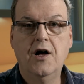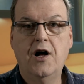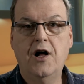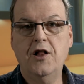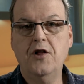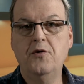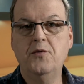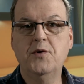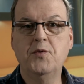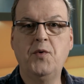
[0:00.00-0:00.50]

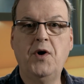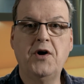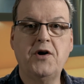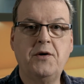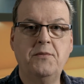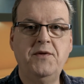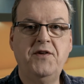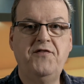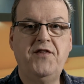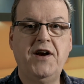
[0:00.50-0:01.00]
Hello and
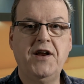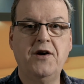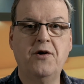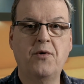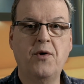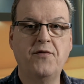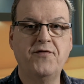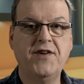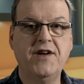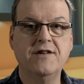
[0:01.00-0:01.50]
welcome to Video
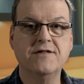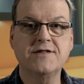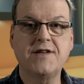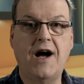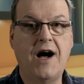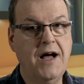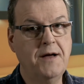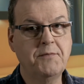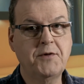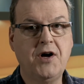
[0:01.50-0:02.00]
Revealed.
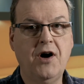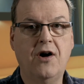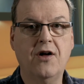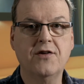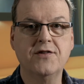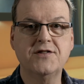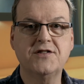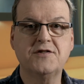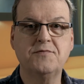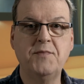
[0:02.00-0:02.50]
I'm
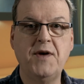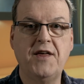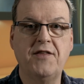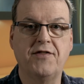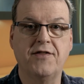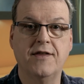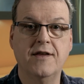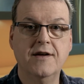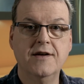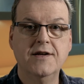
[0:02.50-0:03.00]
Colin
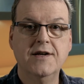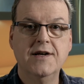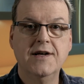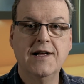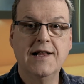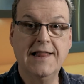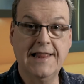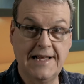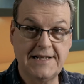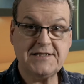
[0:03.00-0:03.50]
Smith.
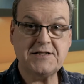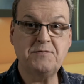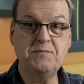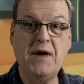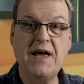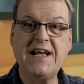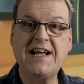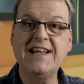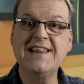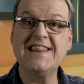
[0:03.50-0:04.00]
Let's
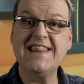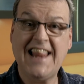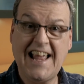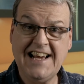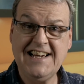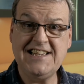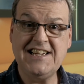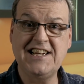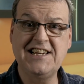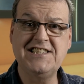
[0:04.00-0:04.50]
make a
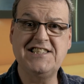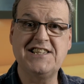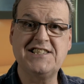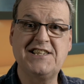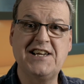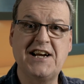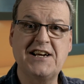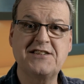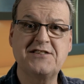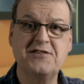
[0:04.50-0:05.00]
lightning
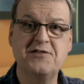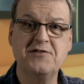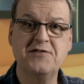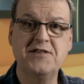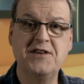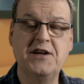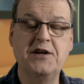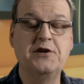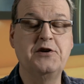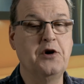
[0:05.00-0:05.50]

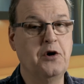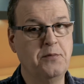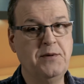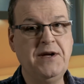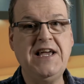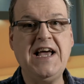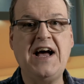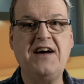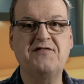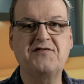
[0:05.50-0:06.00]
detector in
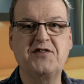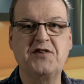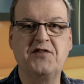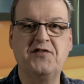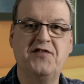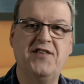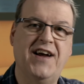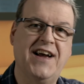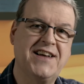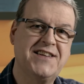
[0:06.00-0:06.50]
Adobe After
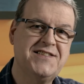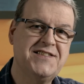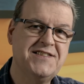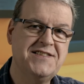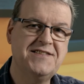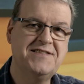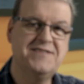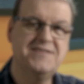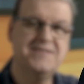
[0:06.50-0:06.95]
Effects.